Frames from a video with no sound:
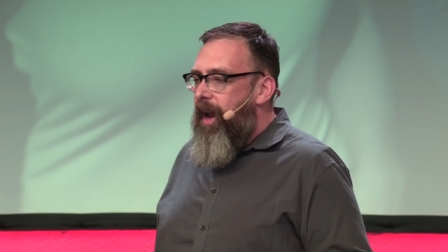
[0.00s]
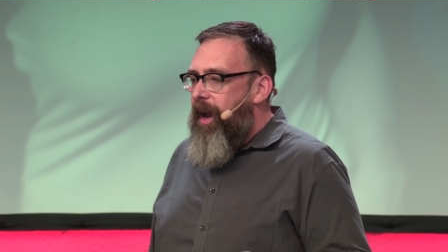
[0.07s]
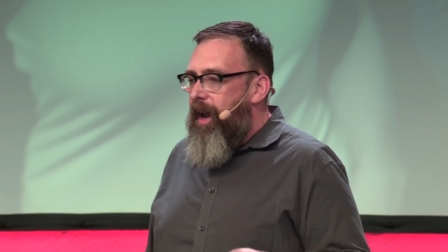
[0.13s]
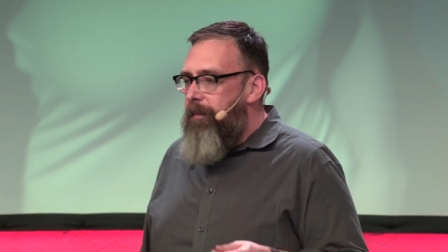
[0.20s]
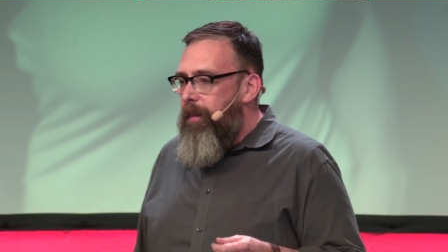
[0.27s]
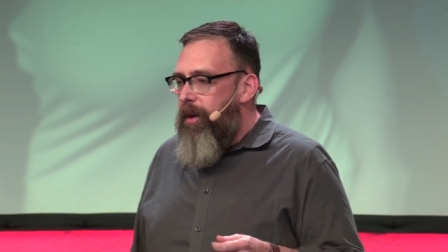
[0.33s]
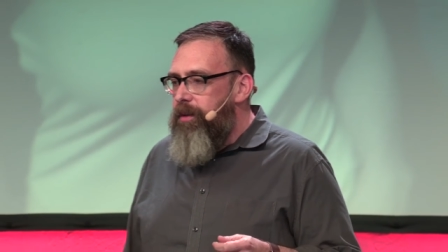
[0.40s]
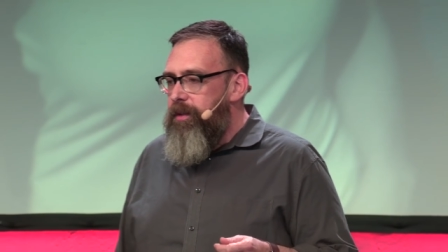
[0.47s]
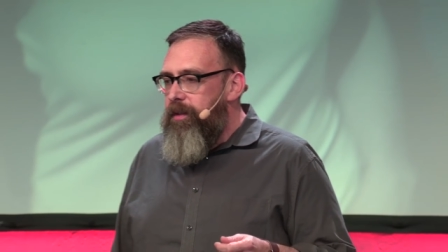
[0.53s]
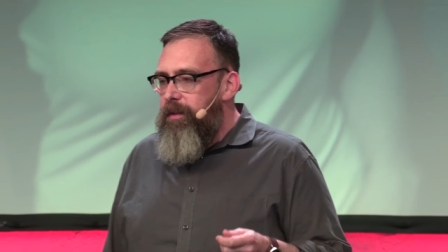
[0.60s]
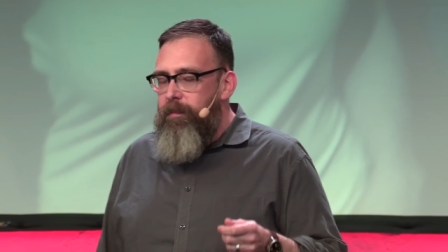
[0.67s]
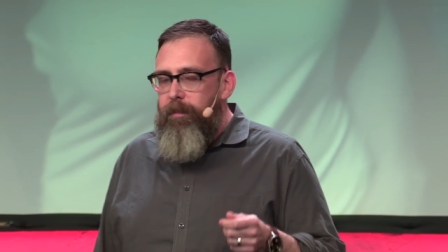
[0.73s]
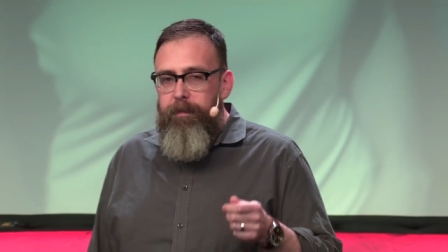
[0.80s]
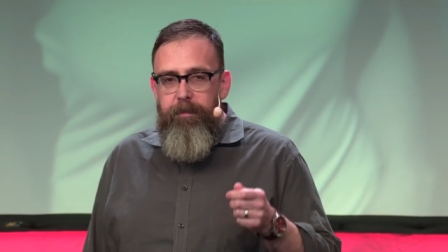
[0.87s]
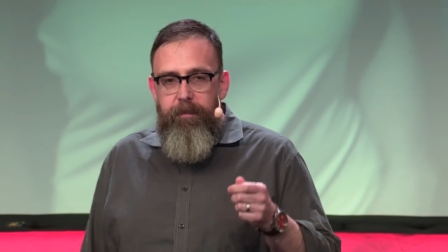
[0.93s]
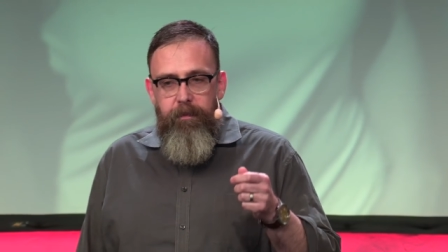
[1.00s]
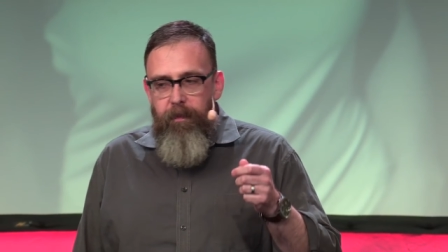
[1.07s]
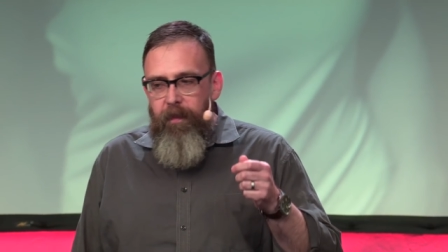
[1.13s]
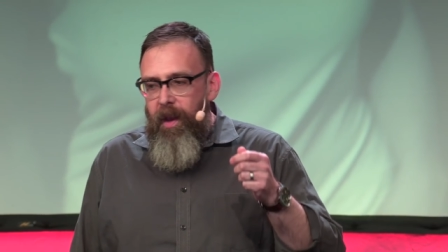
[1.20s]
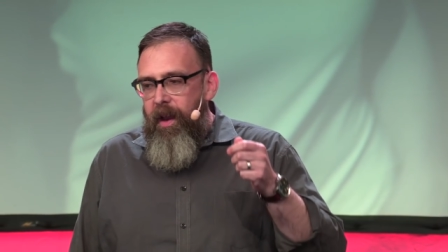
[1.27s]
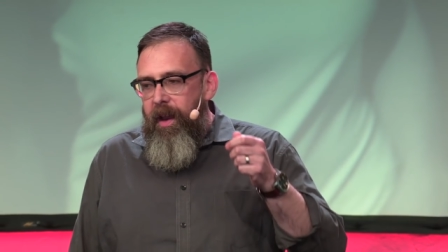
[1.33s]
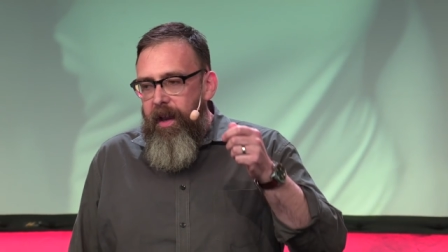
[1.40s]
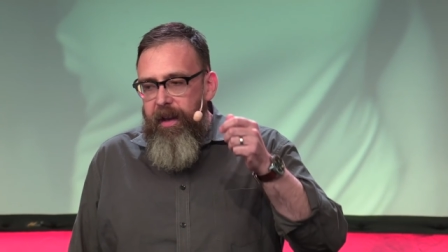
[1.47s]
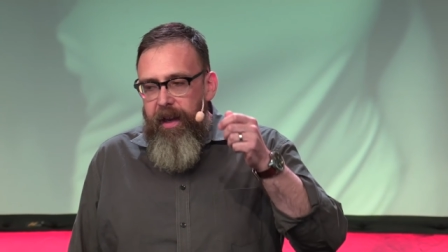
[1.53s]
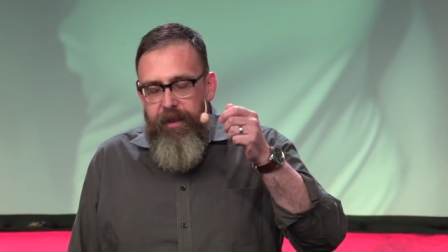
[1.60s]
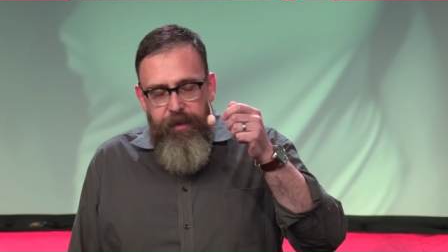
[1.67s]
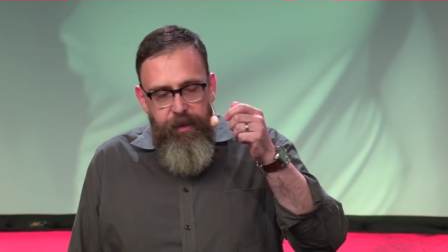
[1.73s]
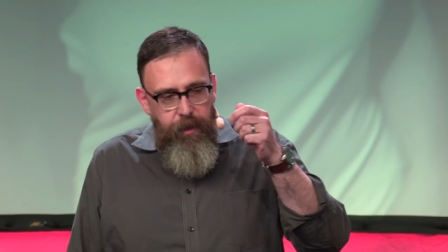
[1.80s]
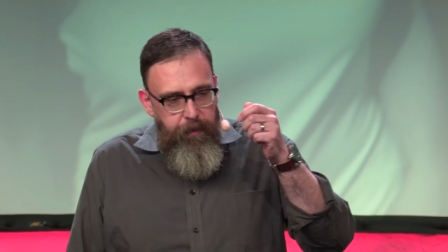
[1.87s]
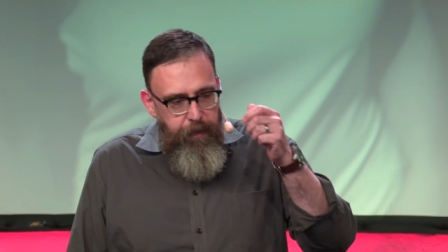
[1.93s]
and most in, and
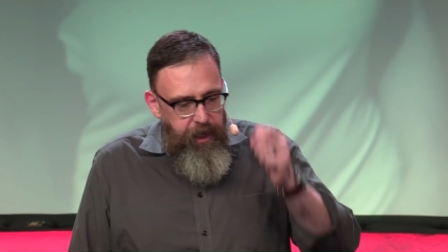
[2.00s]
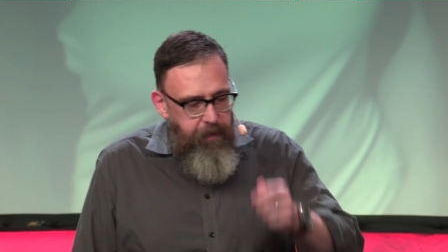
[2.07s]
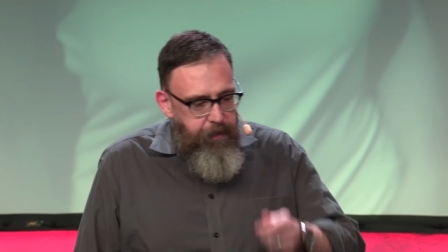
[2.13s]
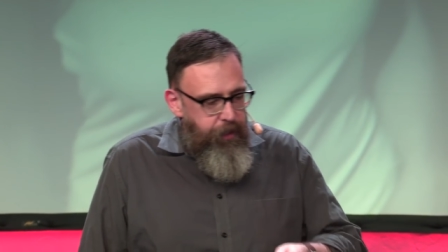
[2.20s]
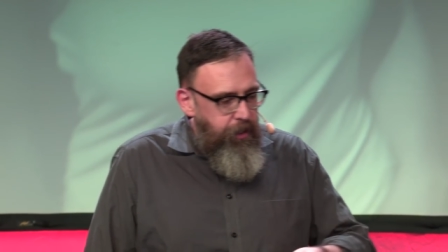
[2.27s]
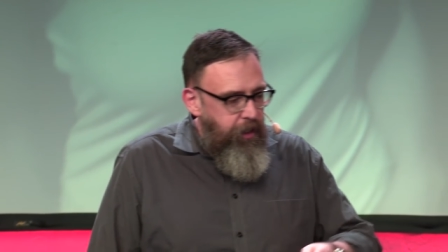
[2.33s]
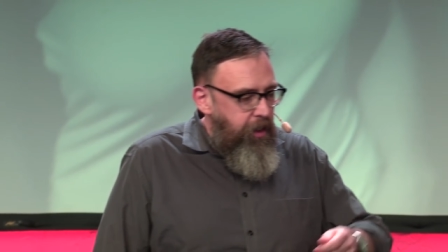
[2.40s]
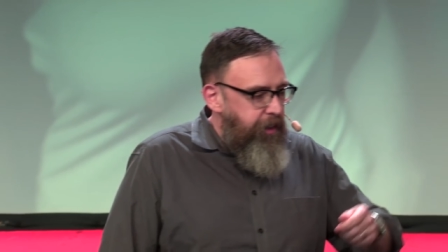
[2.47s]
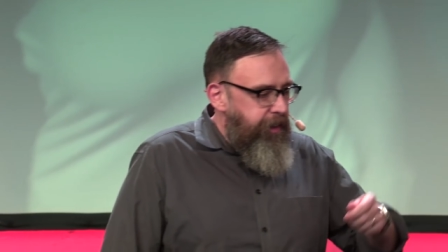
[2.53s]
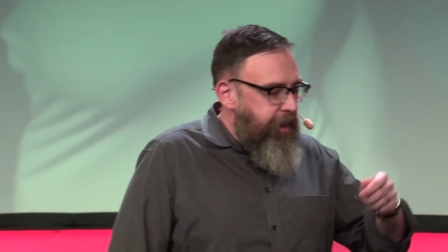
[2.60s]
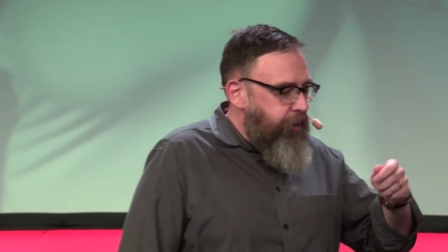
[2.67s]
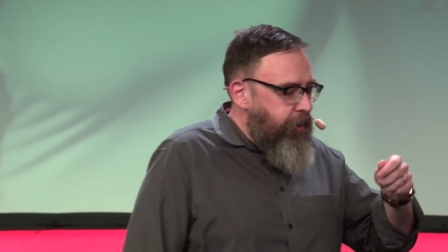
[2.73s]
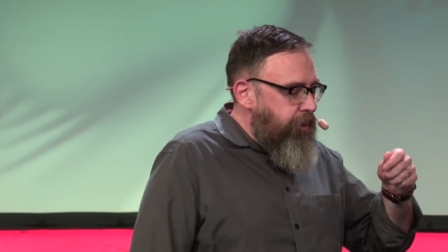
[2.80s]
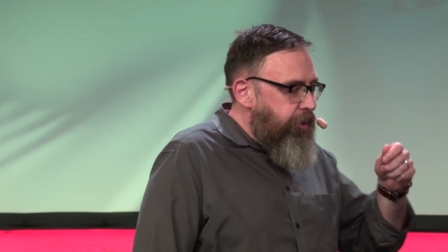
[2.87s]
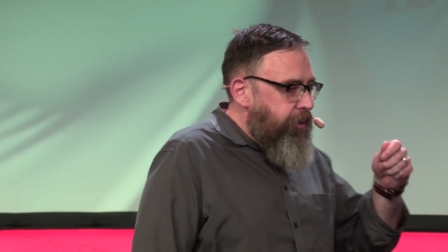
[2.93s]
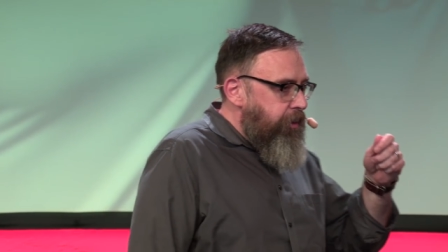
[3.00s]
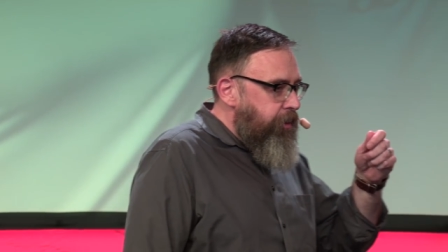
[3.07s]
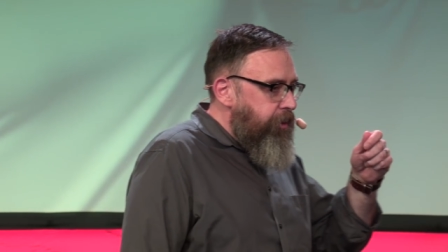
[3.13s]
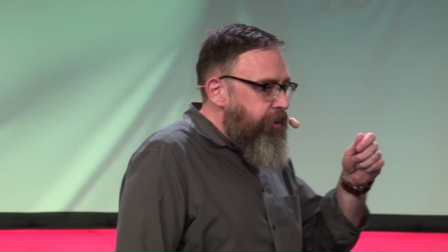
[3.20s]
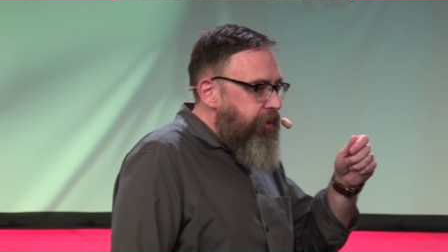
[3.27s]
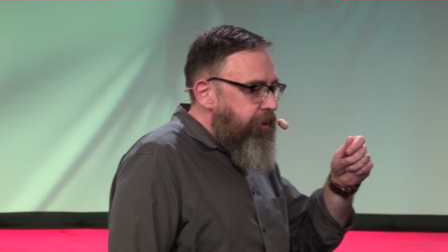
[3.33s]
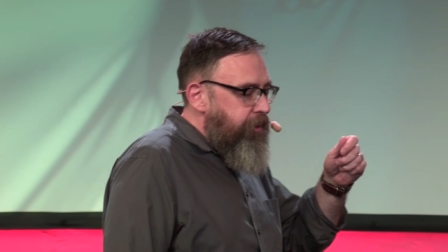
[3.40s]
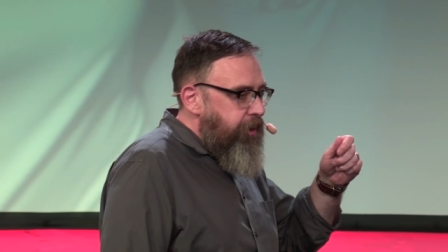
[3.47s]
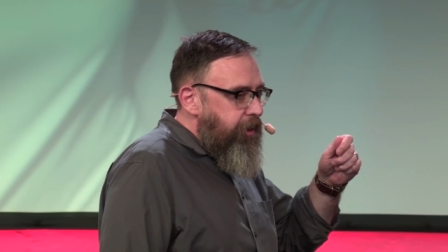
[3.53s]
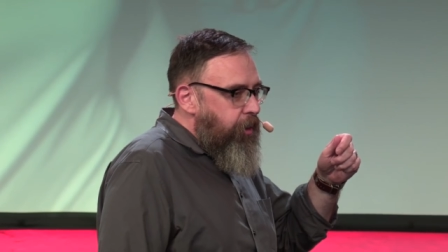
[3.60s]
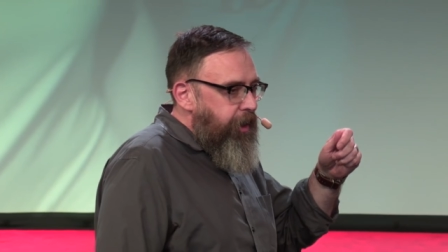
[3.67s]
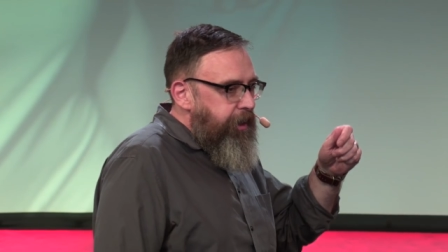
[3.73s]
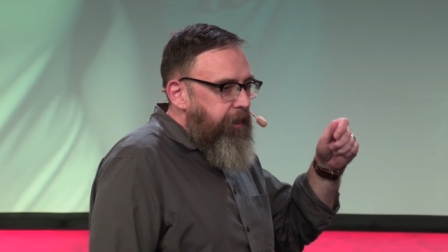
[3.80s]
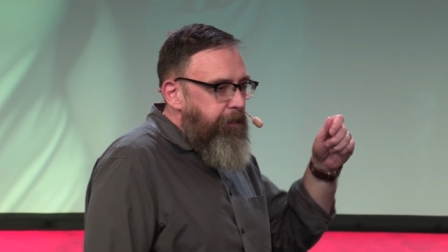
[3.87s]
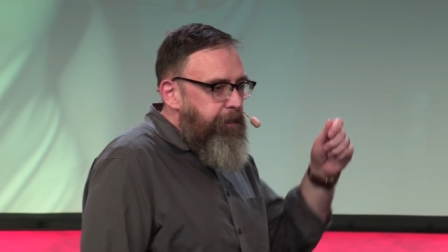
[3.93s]
to the people that those solutions are
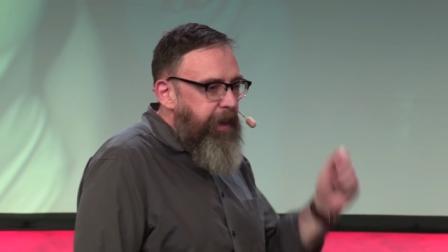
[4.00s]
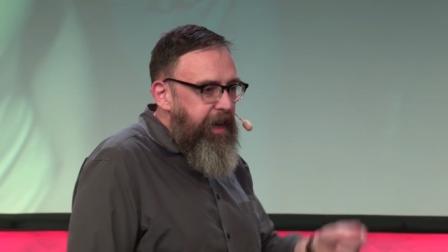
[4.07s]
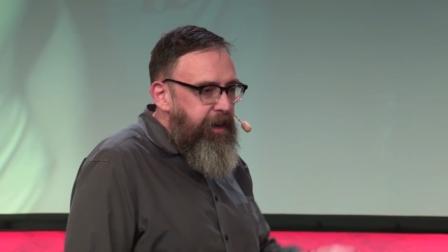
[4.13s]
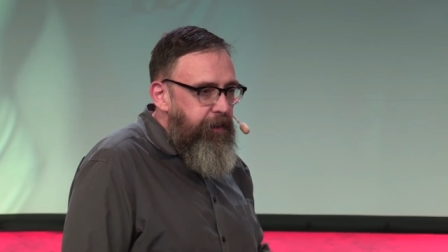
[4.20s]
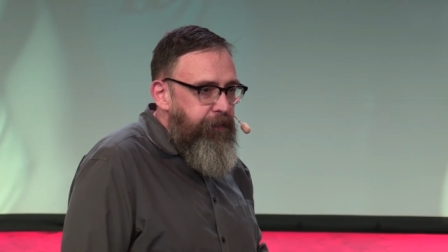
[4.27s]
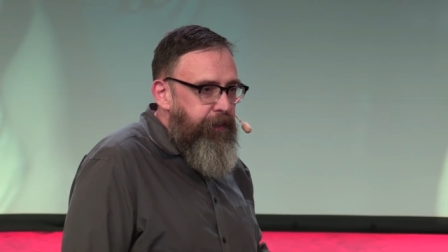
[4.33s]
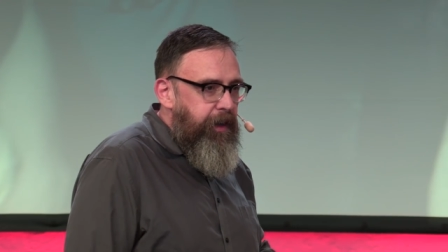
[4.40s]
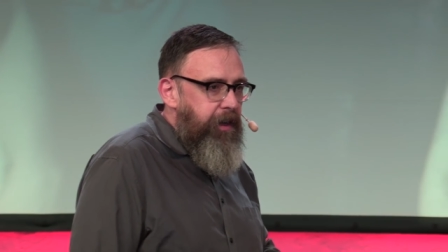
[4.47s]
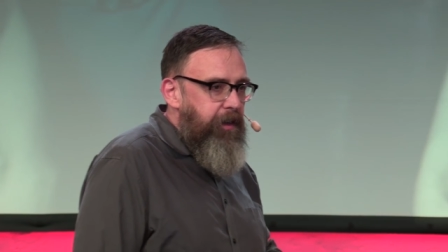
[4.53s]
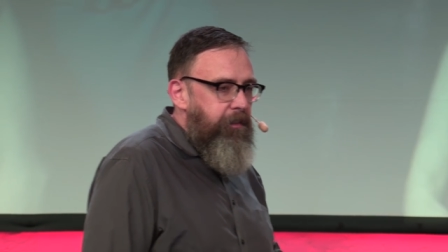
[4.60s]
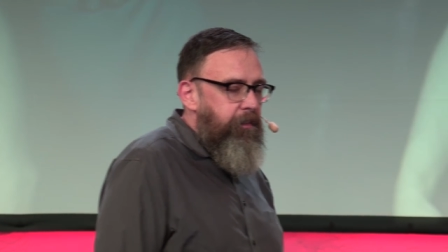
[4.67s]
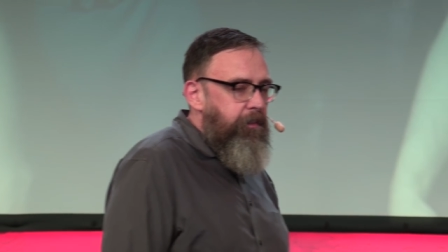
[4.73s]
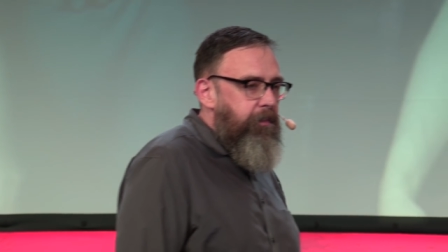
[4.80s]
going to benefit